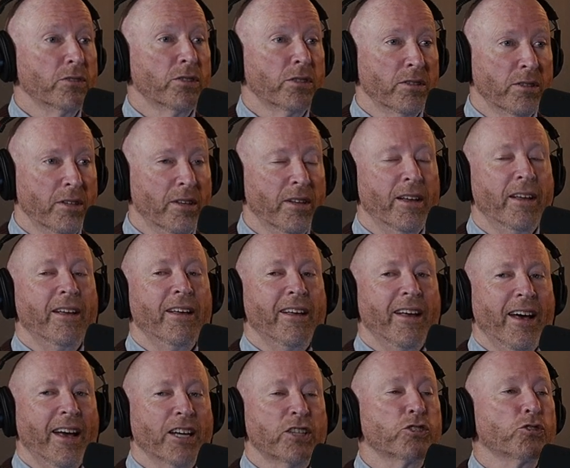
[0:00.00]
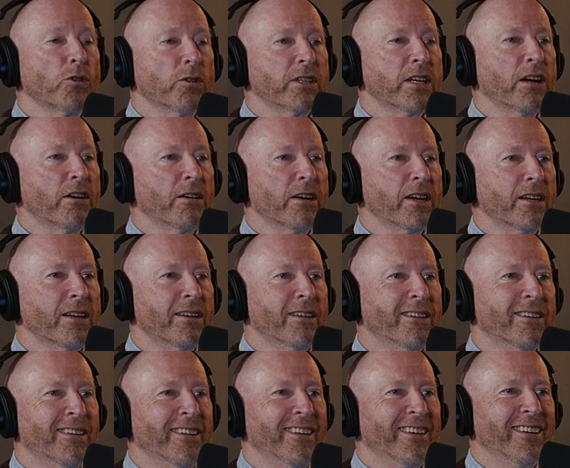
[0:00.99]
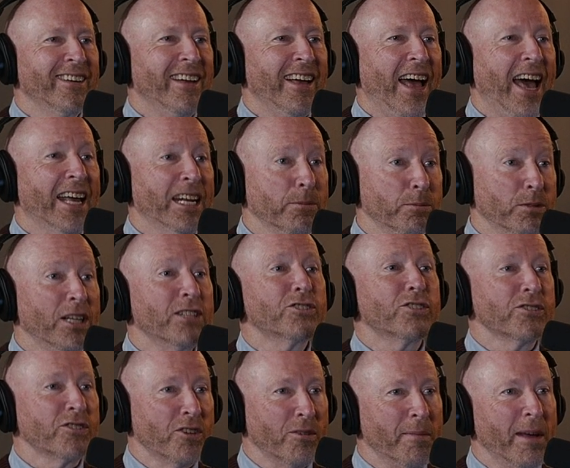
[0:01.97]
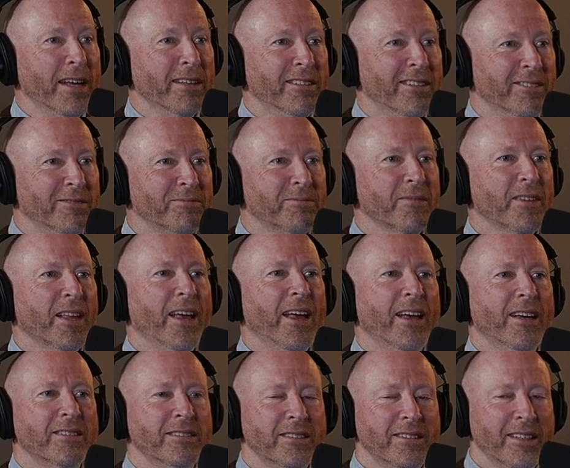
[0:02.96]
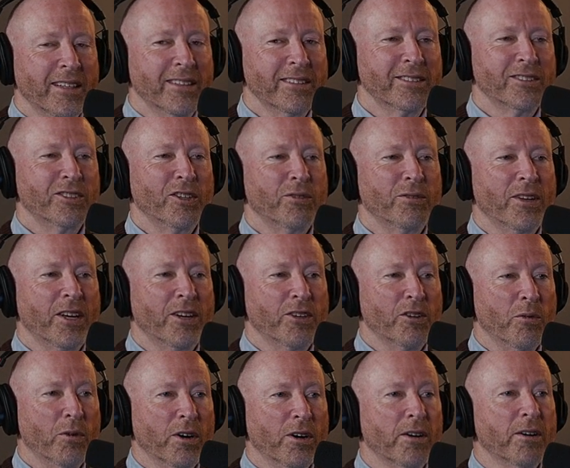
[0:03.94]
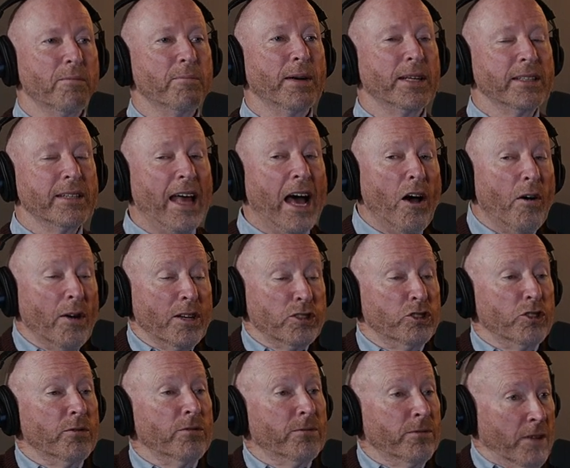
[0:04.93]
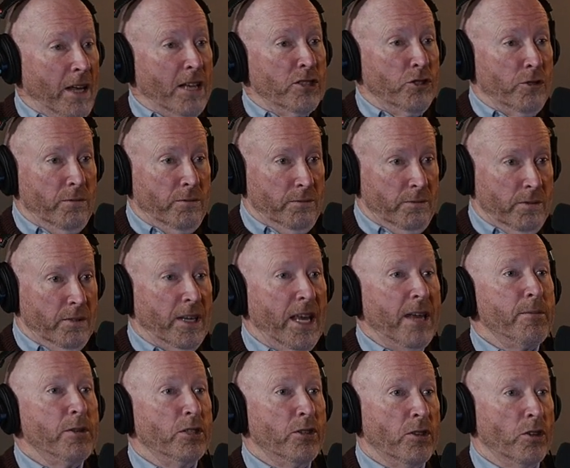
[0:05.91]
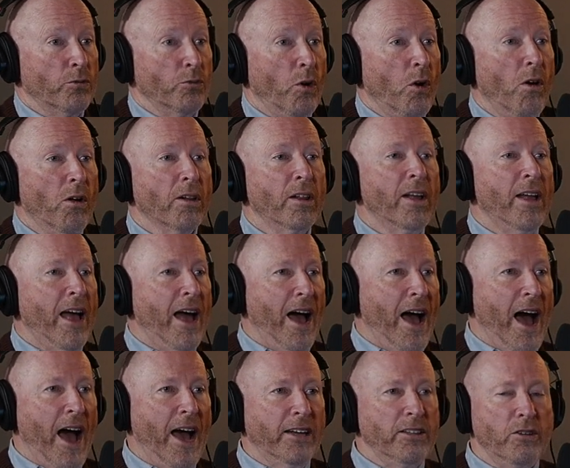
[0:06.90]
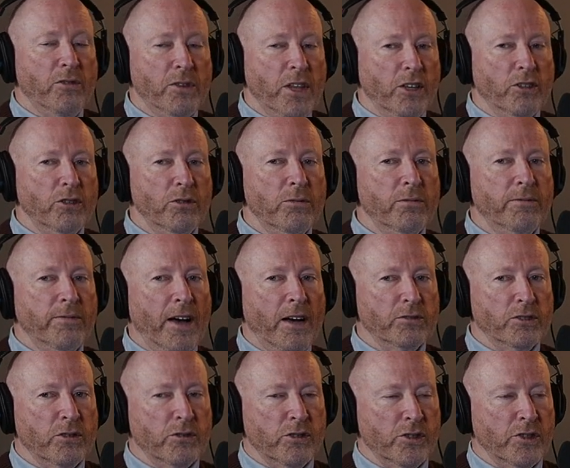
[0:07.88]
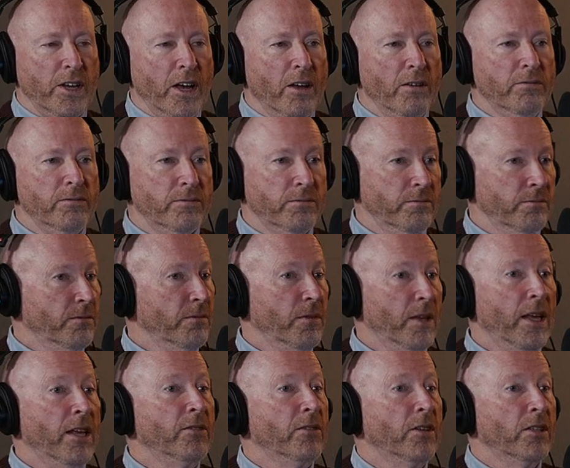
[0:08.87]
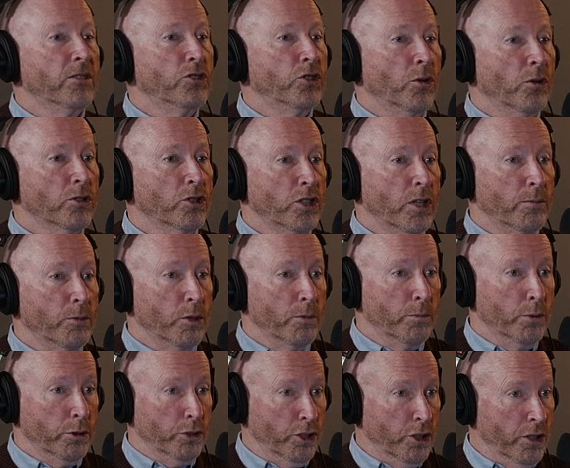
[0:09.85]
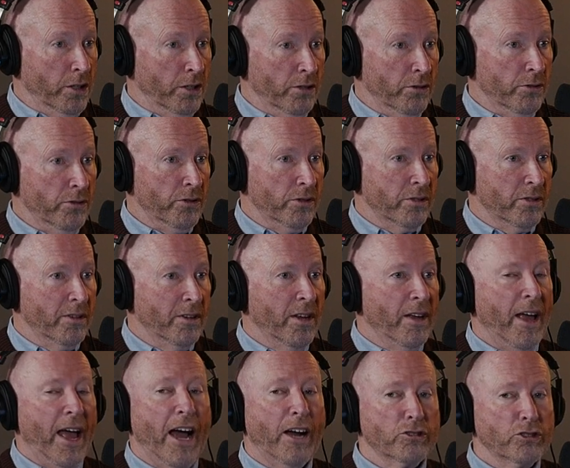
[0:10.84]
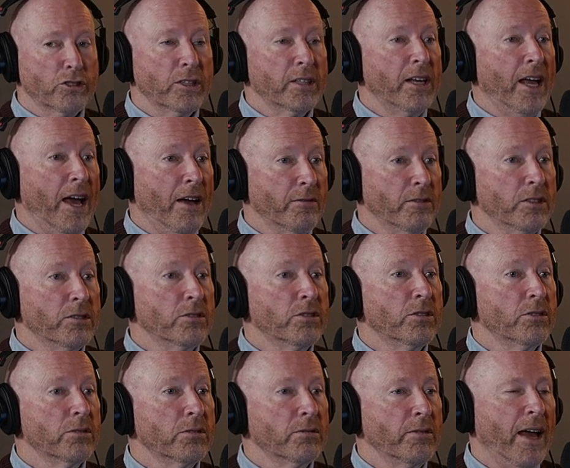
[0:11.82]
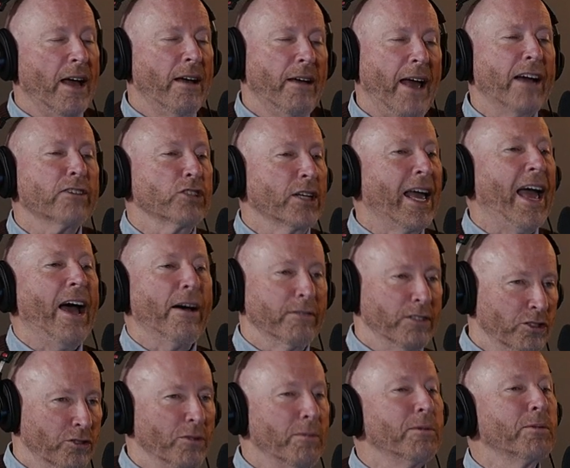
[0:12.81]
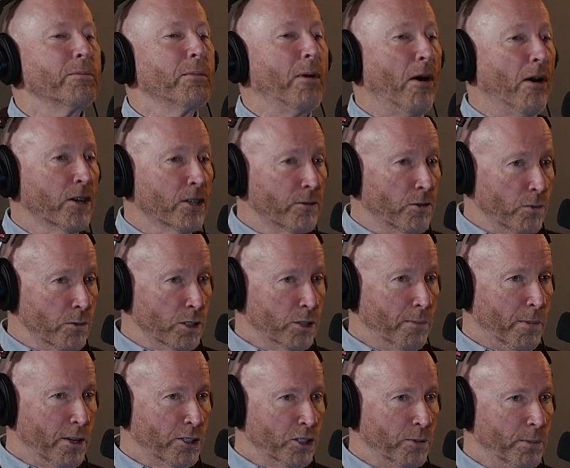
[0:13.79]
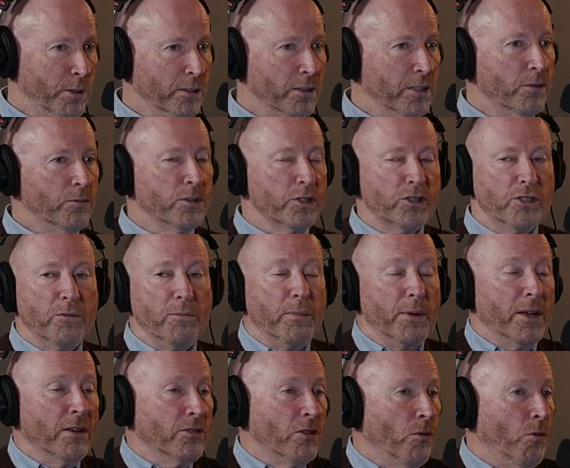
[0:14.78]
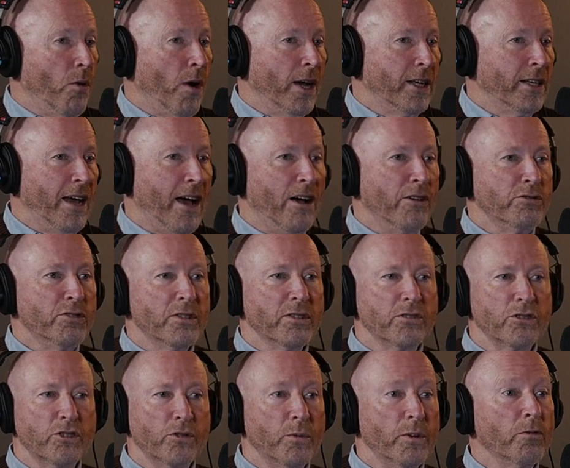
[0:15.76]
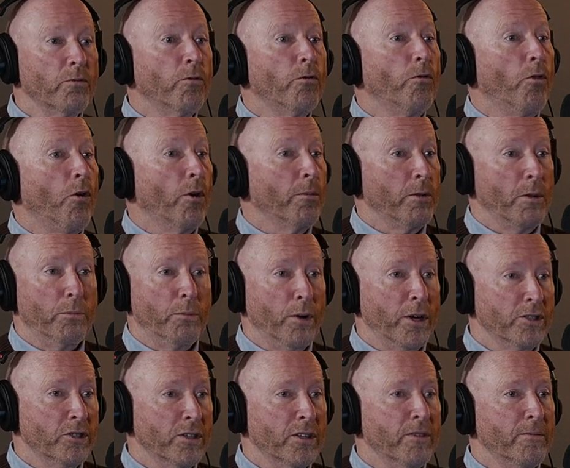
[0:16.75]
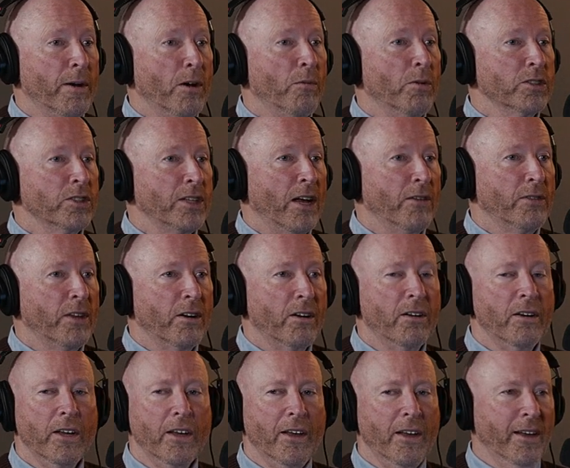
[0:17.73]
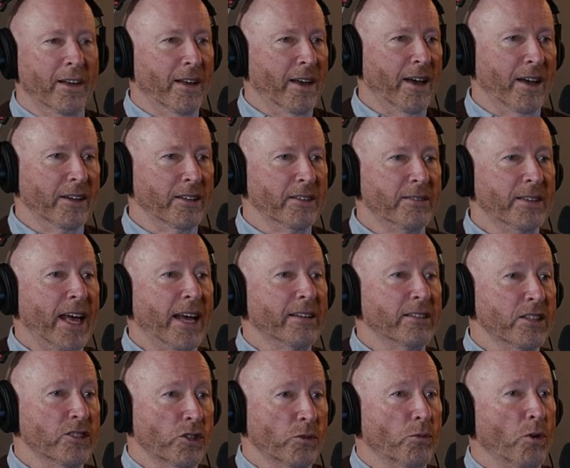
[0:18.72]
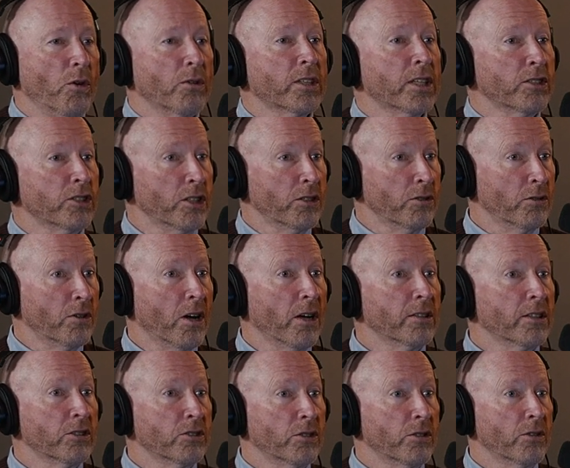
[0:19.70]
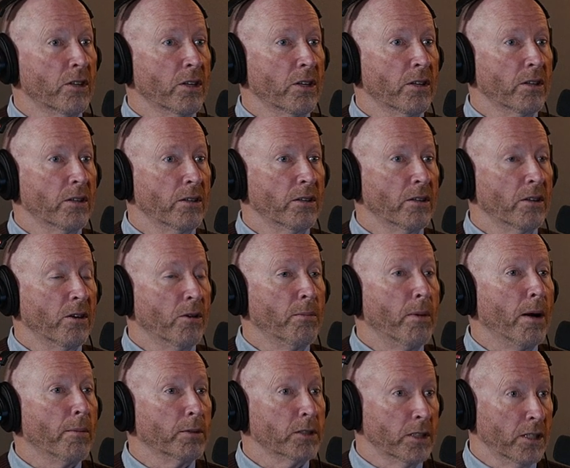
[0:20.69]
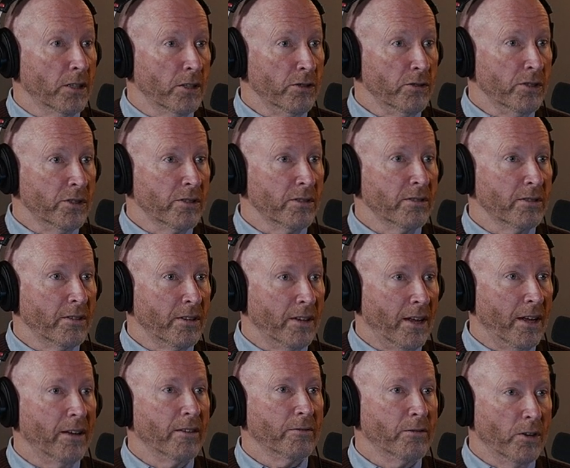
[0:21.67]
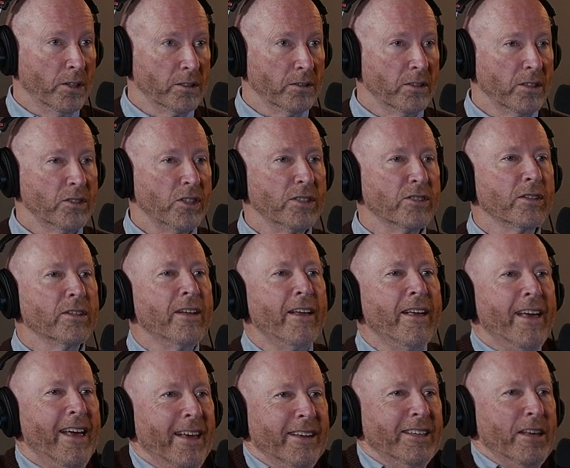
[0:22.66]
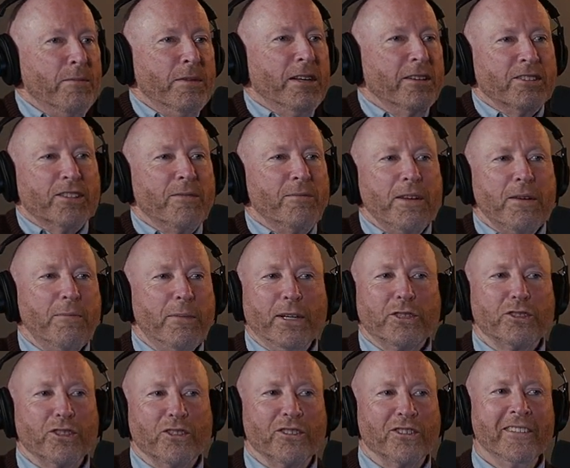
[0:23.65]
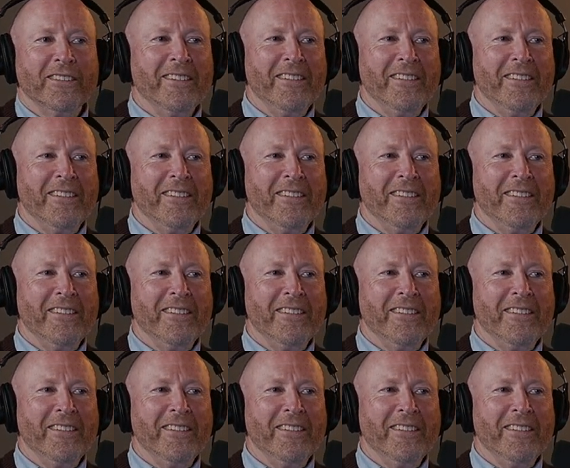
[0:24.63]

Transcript: Yeah. Extraordinary adaptations are made. Yes. And uh, so there you were. But now as you as you came into the role, yeah. I know that you found yourself in the George W. Bush years, mm-hmm. actually having to, actually having to, I mean, part of your responsibility right. was to be at the White House and to inform right. the president about what's out there. Uh, that is a role continued on into the Obama years uh, for a season. Give me, give me a picture.